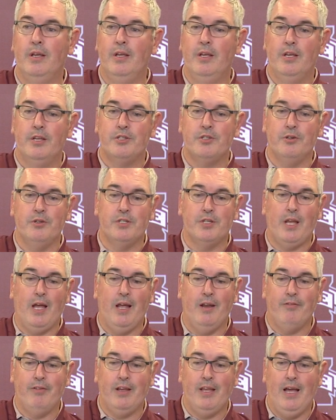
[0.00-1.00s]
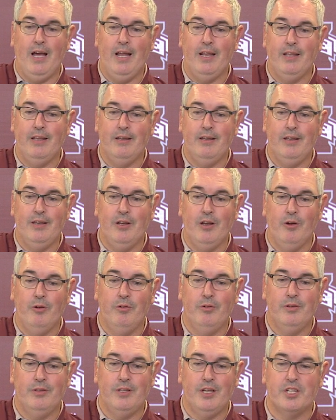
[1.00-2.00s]
so he's kind of a guy that you know
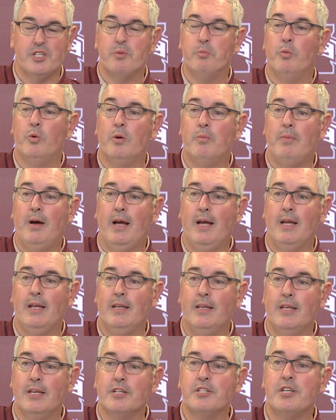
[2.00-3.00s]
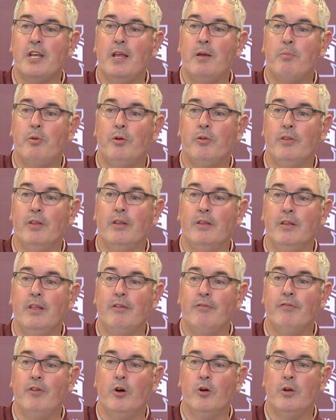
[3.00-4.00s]
does it more by example than,
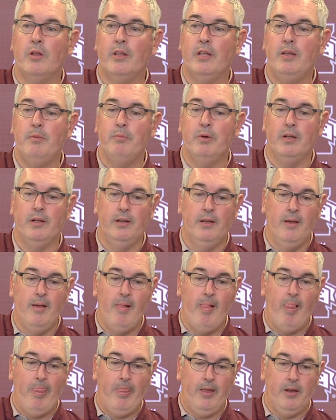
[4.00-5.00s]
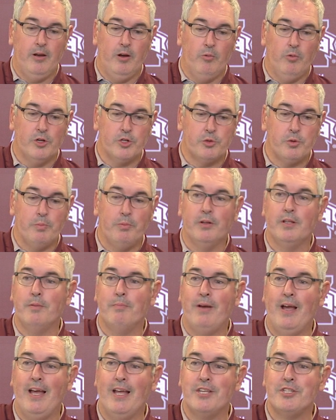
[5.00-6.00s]
than vocally. But you know, once we put the
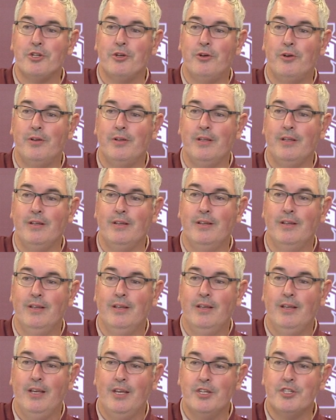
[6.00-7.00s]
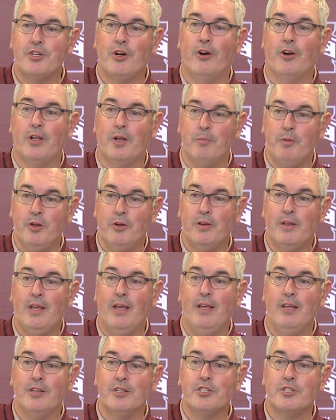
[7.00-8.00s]
pads on and he started
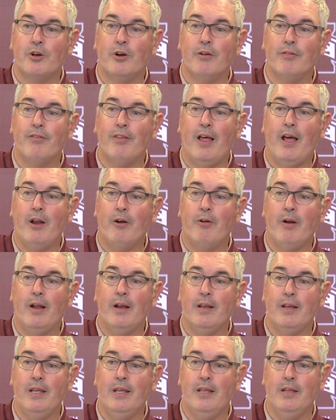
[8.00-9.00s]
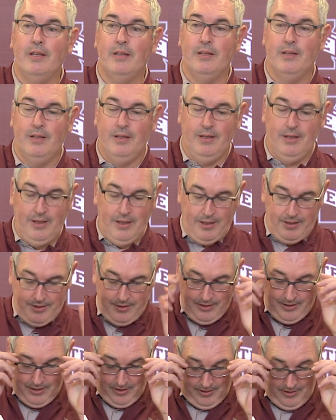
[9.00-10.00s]
communicating, started flying around and hitting, I
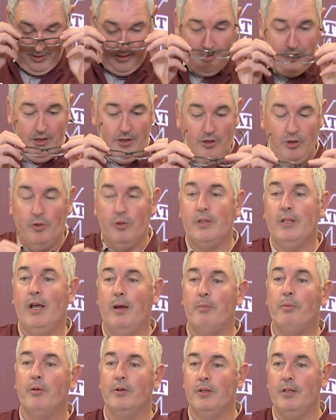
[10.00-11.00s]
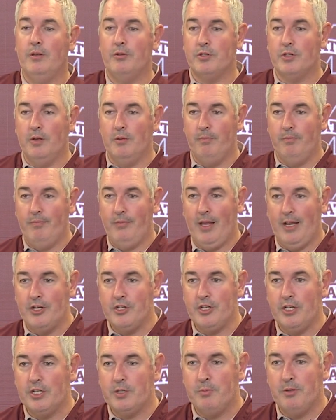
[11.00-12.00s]
think you, you knew at that point that he was going to have a
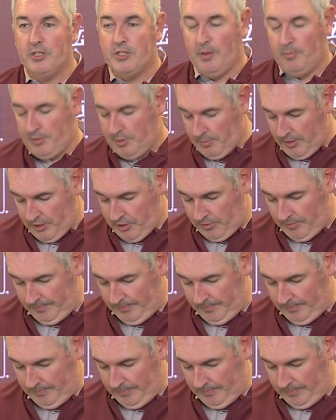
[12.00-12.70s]
chance to be something special.